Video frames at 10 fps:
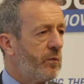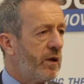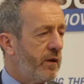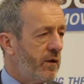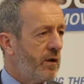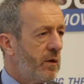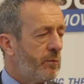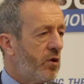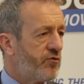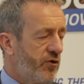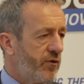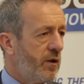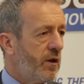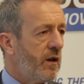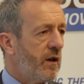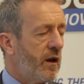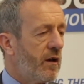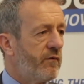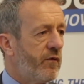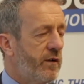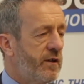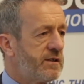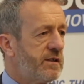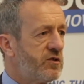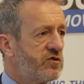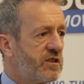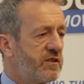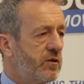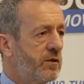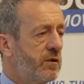million budget uh, for this legislature.